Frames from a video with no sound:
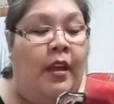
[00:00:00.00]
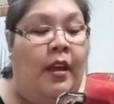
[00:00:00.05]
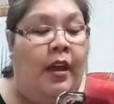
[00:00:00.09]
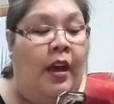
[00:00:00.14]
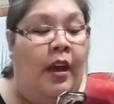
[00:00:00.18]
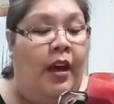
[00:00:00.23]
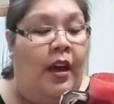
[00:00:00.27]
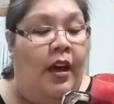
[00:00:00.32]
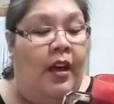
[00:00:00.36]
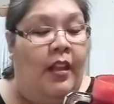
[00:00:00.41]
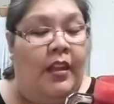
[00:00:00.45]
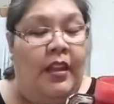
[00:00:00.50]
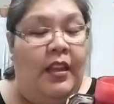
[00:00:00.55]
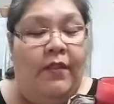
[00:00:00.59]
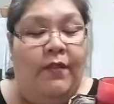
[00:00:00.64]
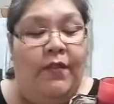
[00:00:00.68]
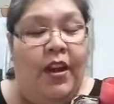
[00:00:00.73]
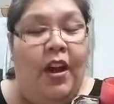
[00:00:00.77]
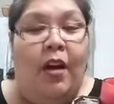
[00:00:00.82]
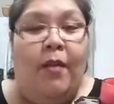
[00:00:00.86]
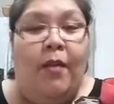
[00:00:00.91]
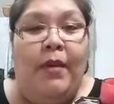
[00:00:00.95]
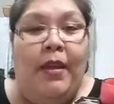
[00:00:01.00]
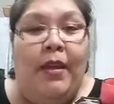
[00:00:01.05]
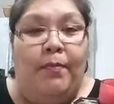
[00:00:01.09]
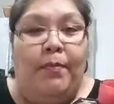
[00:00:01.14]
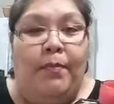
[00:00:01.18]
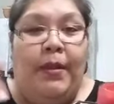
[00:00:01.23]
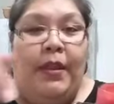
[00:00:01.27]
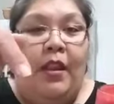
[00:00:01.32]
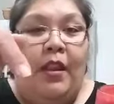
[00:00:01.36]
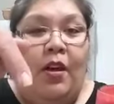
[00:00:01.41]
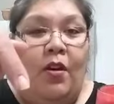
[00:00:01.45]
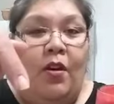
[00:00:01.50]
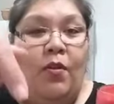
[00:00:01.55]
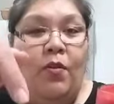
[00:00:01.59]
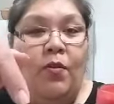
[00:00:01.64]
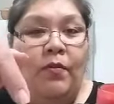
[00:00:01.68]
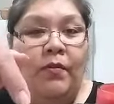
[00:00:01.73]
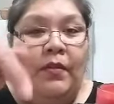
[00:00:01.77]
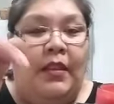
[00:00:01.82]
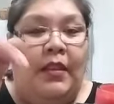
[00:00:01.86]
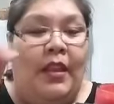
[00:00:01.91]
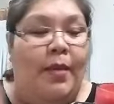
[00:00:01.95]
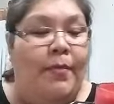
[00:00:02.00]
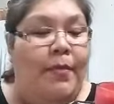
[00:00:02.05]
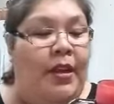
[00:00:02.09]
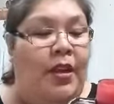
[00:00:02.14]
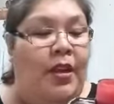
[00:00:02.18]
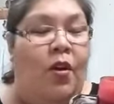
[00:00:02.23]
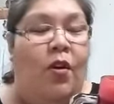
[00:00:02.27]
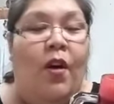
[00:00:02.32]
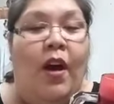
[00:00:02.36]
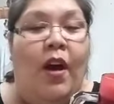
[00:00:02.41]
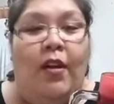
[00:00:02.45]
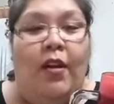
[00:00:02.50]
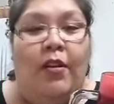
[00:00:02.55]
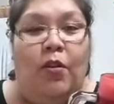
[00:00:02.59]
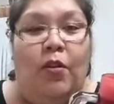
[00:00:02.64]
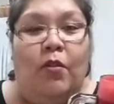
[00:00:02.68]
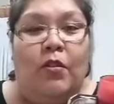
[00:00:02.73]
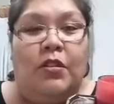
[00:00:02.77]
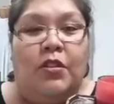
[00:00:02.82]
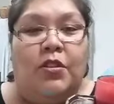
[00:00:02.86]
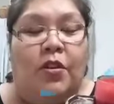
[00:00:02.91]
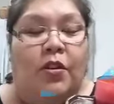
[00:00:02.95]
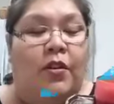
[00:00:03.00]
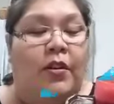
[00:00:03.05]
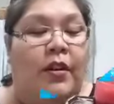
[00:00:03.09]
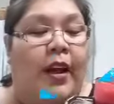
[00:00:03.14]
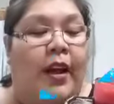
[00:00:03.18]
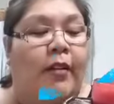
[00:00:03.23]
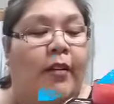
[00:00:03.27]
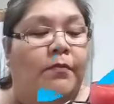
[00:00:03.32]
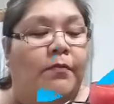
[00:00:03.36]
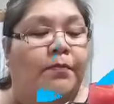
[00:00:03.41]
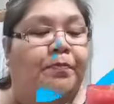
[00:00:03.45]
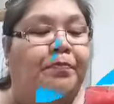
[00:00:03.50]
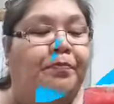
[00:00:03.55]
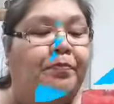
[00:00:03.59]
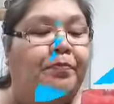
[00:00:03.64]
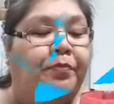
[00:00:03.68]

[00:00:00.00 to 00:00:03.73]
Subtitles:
leave a comment below. Let me know how yours turned out.